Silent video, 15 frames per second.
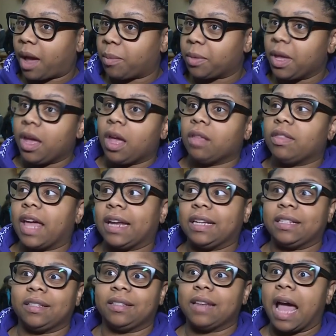The district
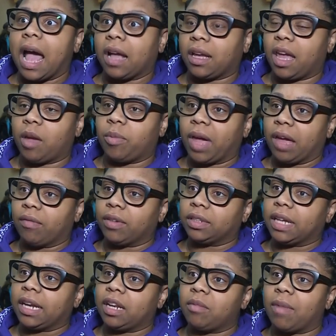attorney's office also says
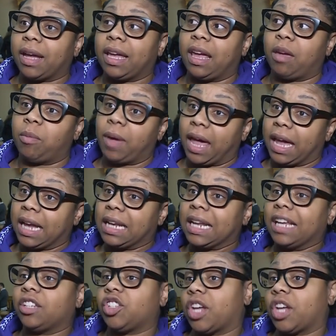Lewis spent campaign funds